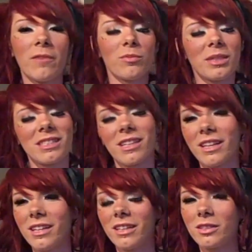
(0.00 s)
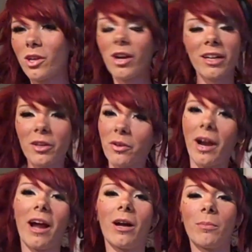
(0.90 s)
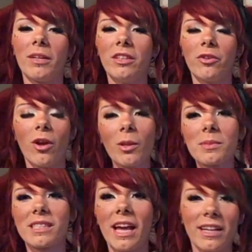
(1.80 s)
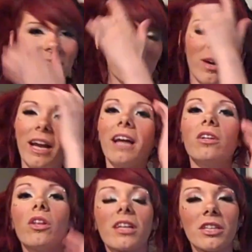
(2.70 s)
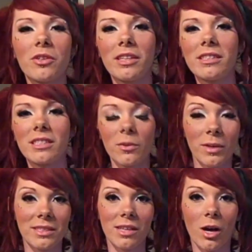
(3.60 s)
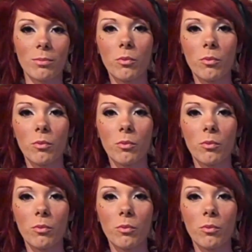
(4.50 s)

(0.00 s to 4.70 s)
Everybody's like talking crap and they're all upset, so I had to look into it and see what's up.